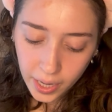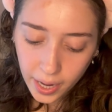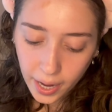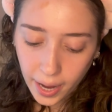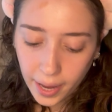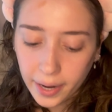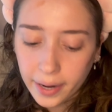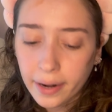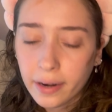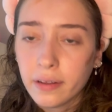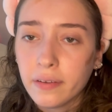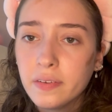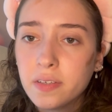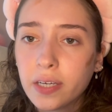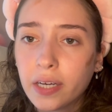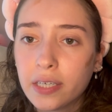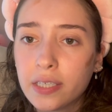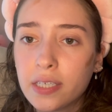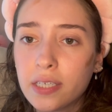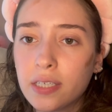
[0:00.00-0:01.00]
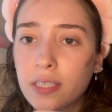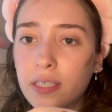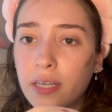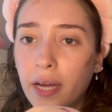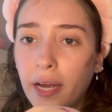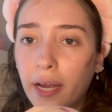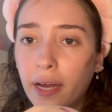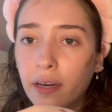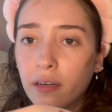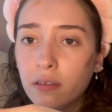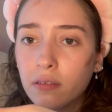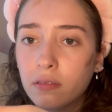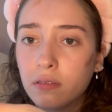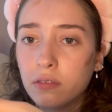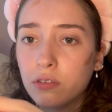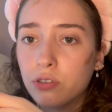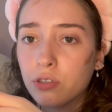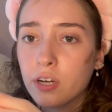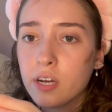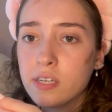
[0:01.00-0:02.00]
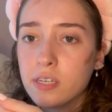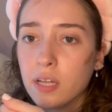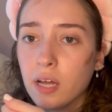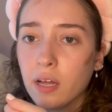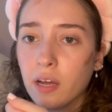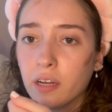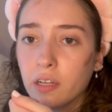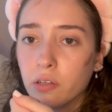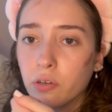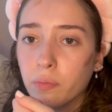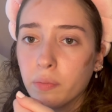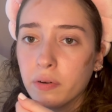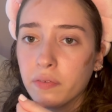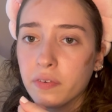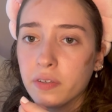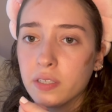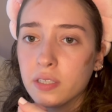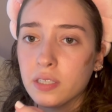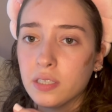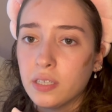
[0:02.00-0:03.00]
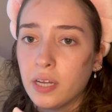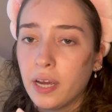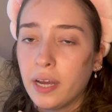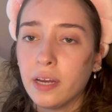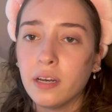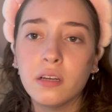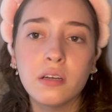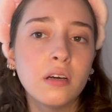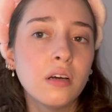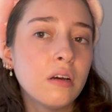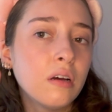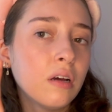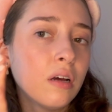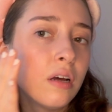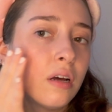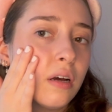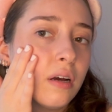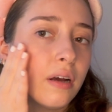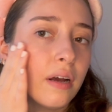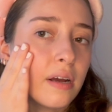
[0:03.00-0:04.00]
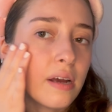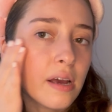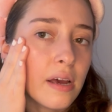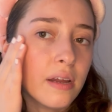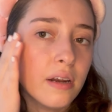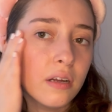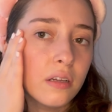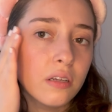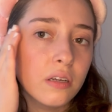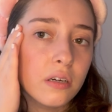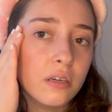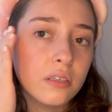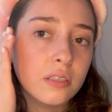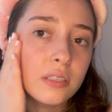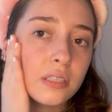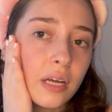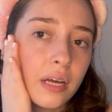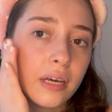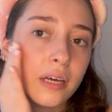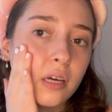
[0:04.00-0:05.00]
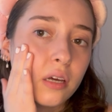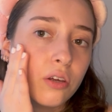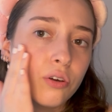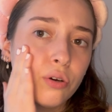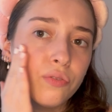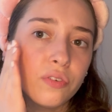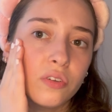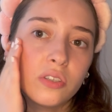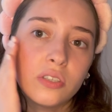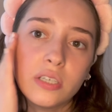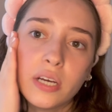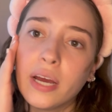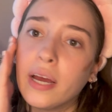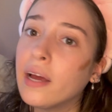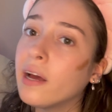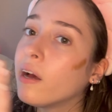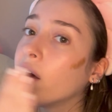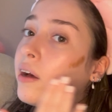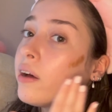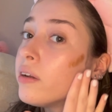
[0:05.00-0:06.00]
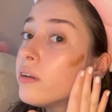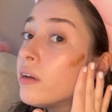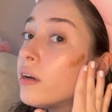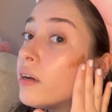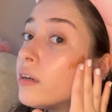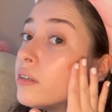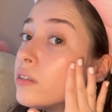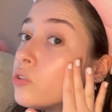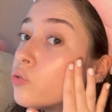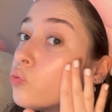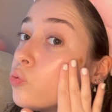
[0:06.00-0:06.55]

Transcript: And it kind of leaves like a stain. Do you guys see that? Like a little bit of a stain. And it looks like you have a tan and it's